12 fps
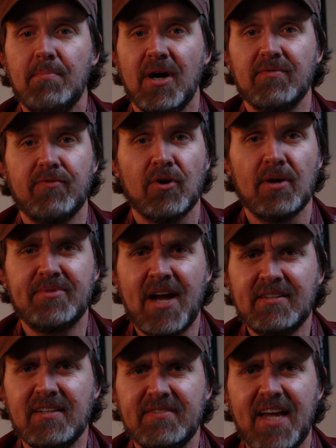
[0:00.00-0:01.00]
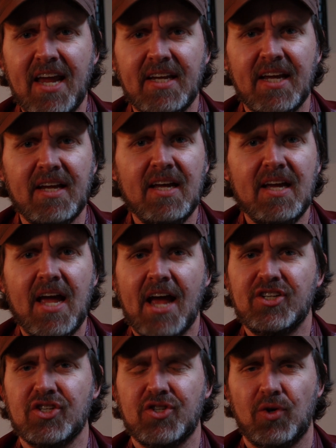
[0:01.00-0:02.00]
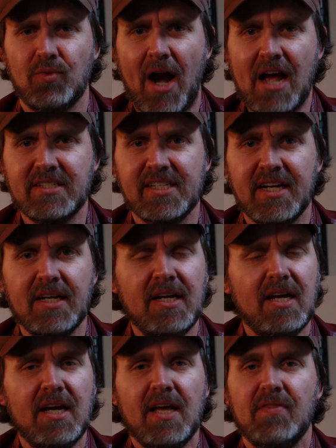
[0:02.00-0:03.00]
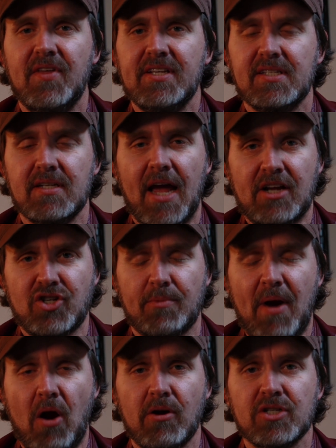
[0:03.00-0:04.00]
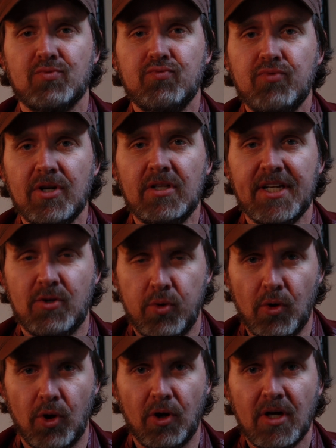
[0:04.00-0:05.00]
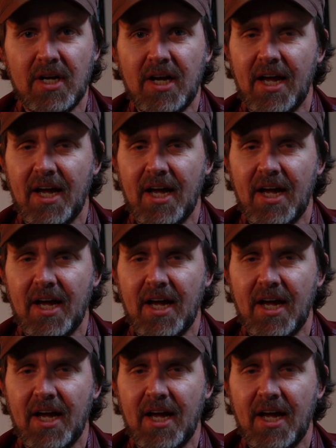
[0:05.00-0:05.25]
But for objective taking and just harassing, this Exarch power is really cool.